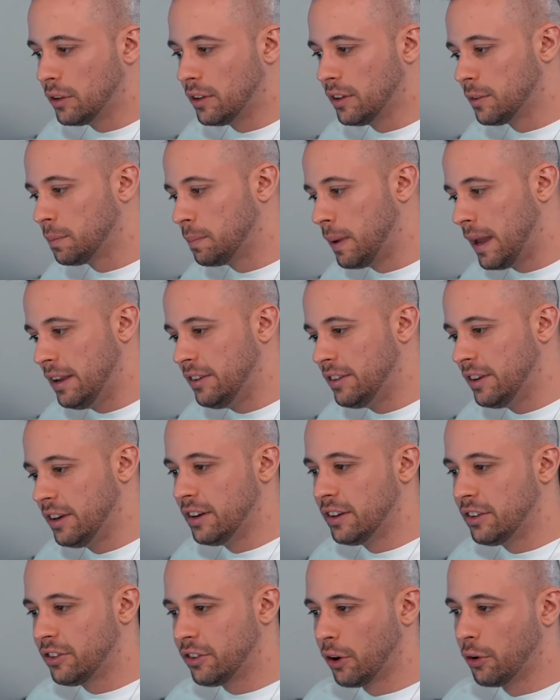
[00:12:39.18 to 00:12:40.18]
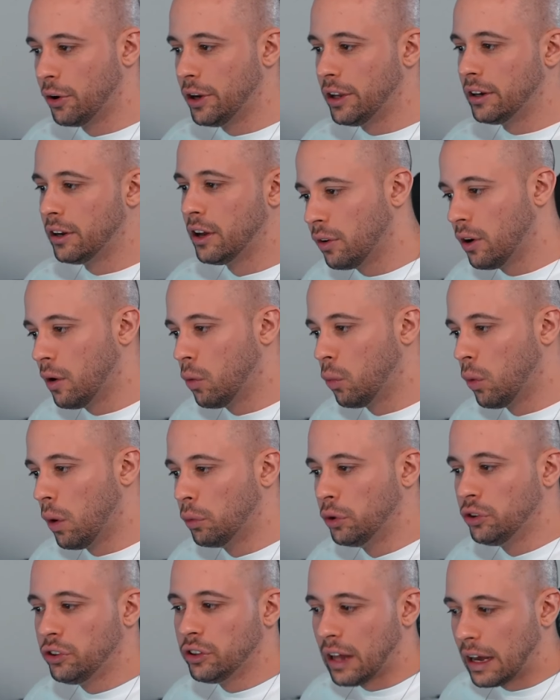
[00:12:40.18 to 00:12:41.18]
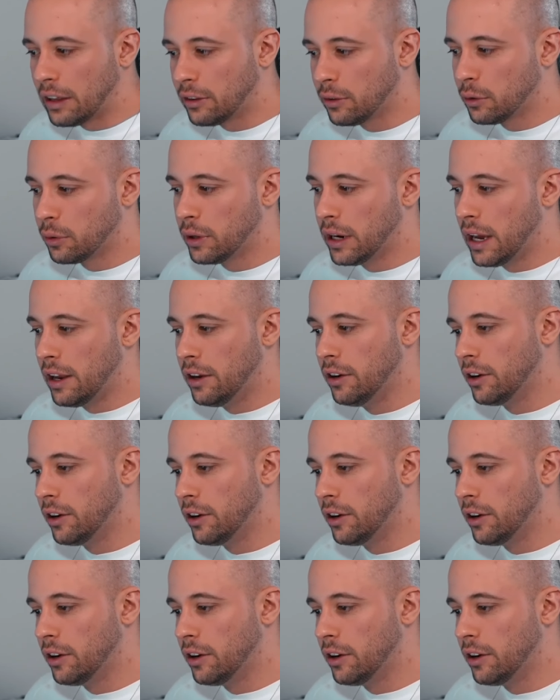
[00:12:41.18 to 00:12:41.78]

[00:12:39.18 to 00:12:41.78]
this page here is showing what would you like to create.